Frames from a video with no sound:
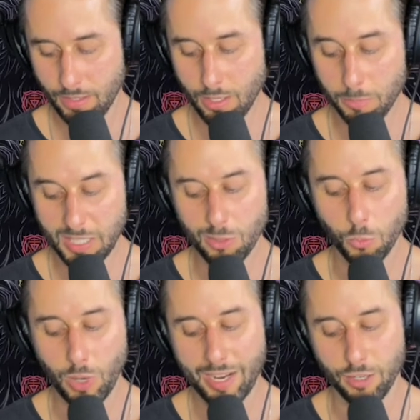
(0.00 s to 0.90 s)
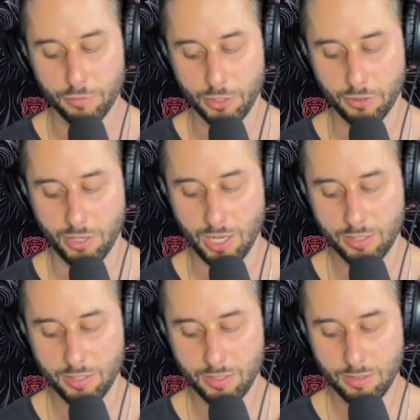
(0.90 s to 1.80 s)
Be aware of your
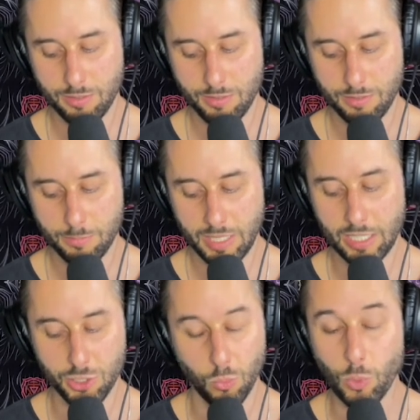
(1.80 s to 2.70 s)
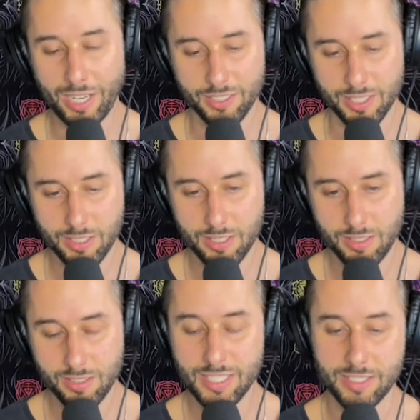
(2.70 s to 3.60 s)
thoughts because awareness
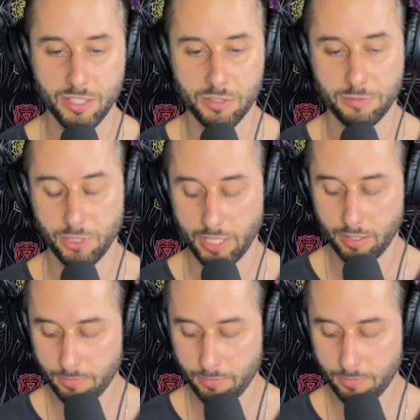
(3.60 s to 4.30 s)
sets us free.